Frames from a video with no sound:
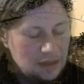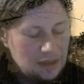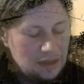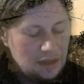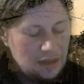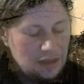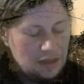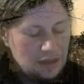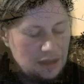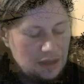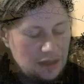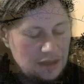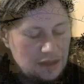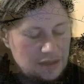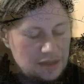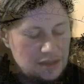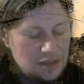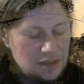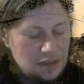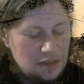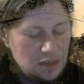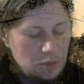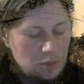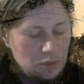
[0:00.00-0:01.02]
Kisses
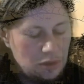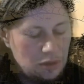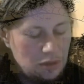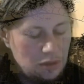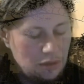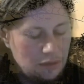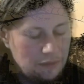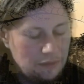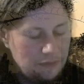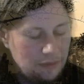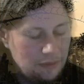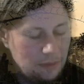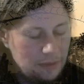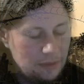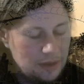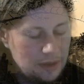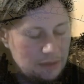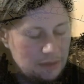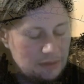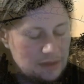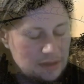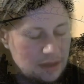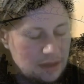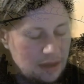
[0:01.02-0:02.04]
that you will long for with your
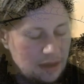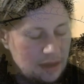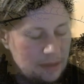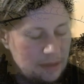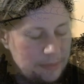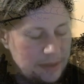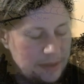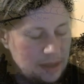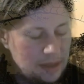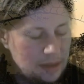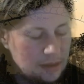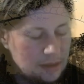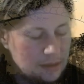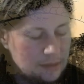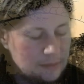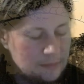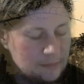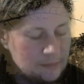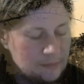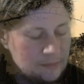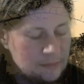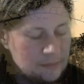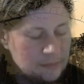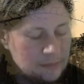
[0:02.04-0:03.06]
entire being.
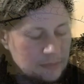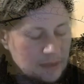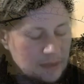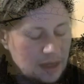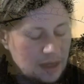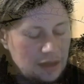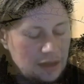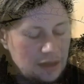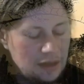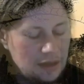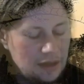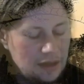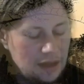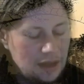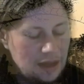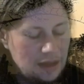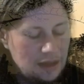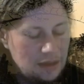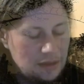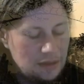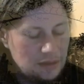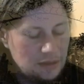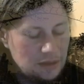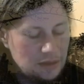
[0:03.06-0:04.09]
And in the
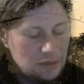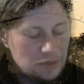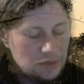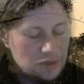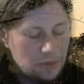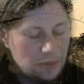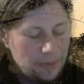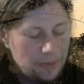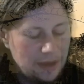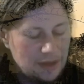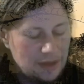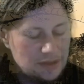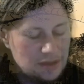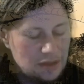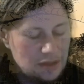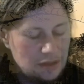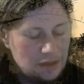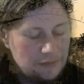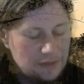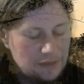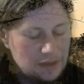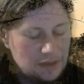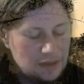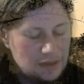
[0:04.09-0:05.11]
end, you shall pass
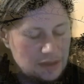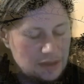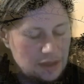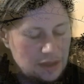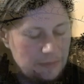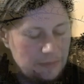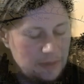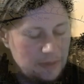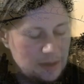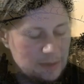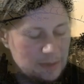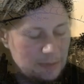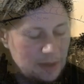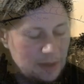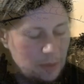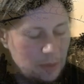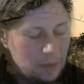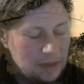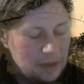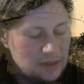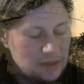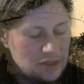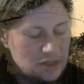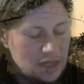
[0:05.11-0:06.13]
over to serve me as my
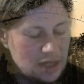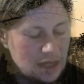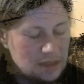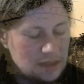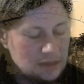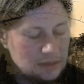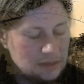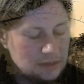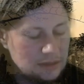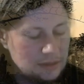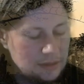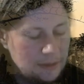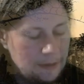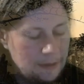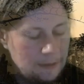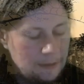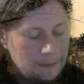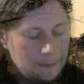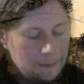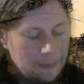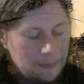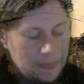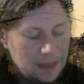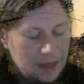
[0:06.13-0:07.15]
willing chattel,
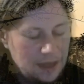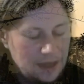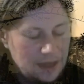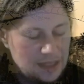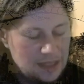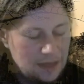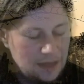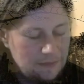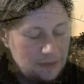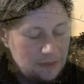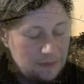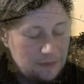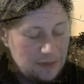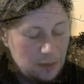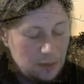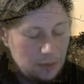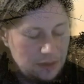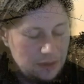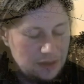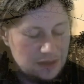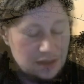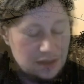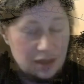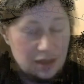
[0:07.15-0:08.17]
as have the few
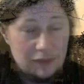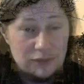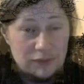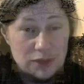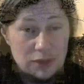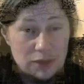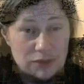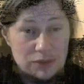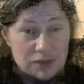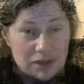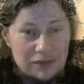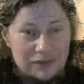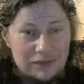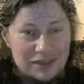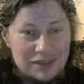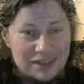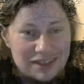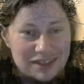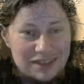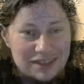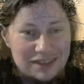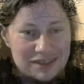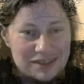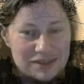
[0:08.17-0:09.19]
others I have chosen over the
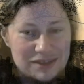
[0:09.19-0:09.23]
years."